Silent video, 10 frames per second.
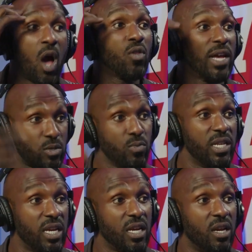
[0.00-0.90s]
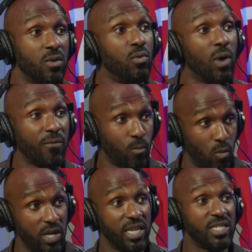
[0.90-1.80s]
No, that's what we did. We went from
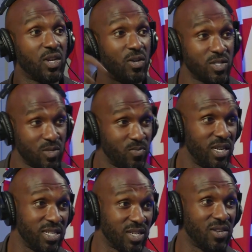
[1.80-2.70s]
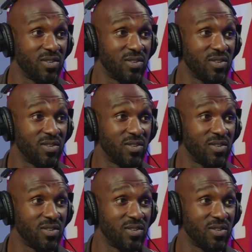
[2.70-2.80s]
one end zone to the one end zone.